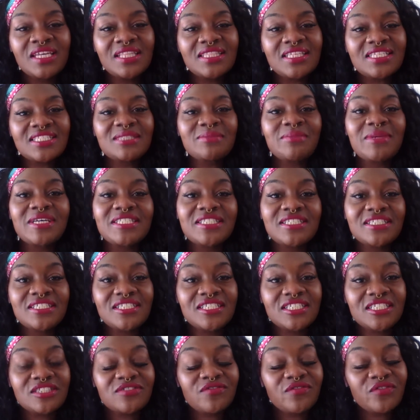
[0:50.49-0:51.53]
This message
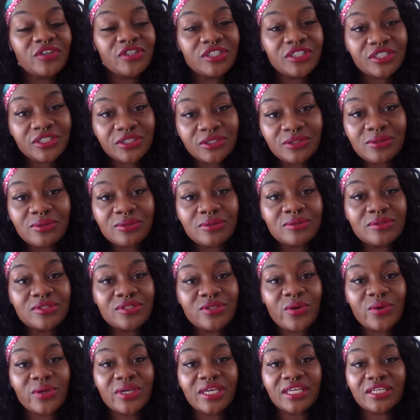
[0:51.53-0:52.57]
is for you.
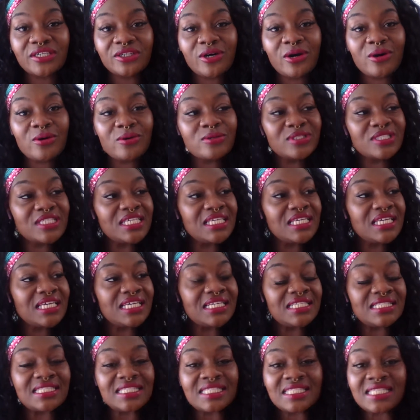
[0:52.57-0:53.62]
So get cozy,
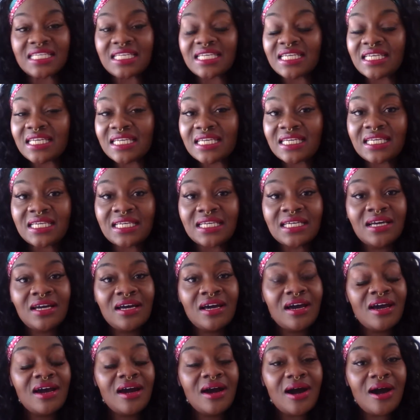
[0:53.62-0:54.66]
get tea,
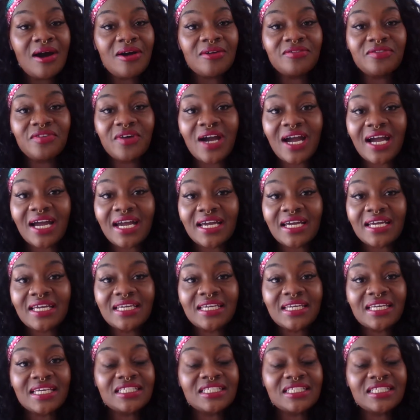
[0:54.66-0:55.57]
all right?